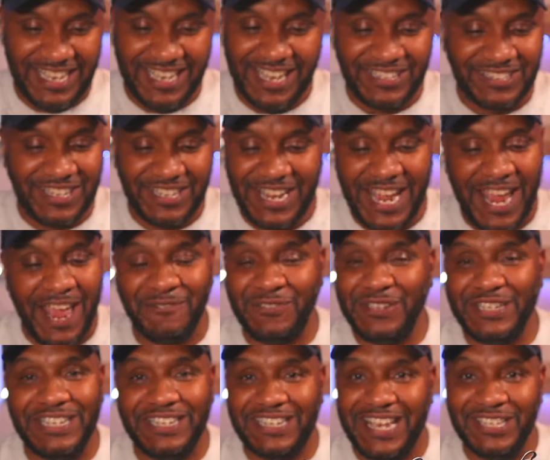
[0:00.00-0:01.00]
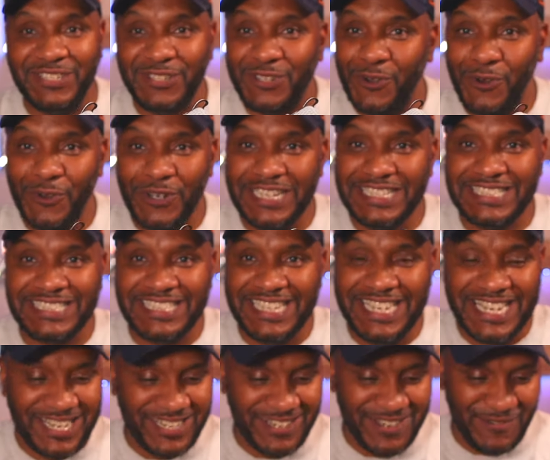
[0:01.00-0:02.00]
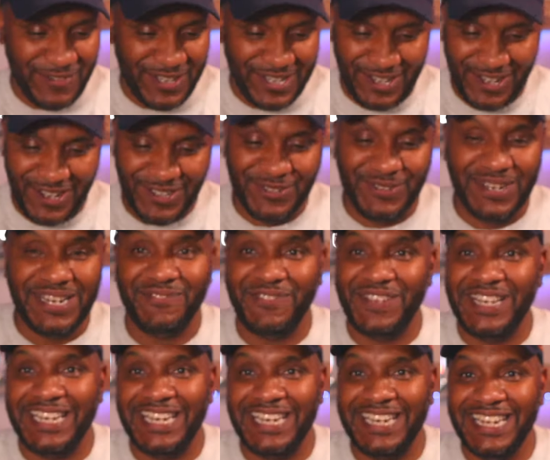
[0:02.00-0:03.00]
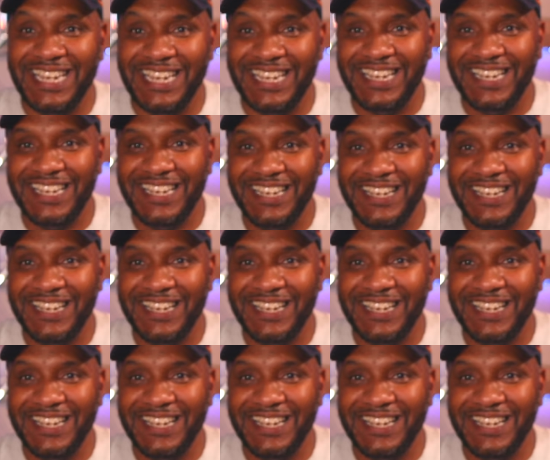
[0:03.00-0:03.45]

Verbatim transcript: I don't know. Have you? Can you call it a sneaker if you can't do anything in it?